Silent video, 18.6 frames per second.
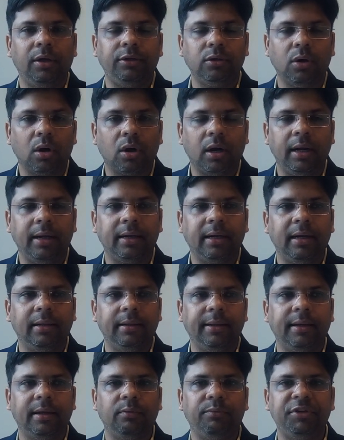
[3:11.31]
your content
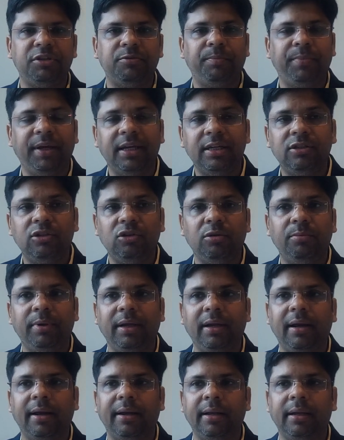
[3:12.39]
there, which page you will
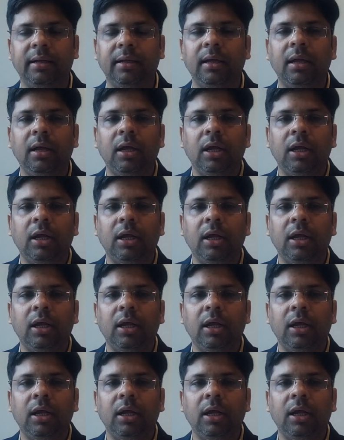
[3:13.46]
be getting.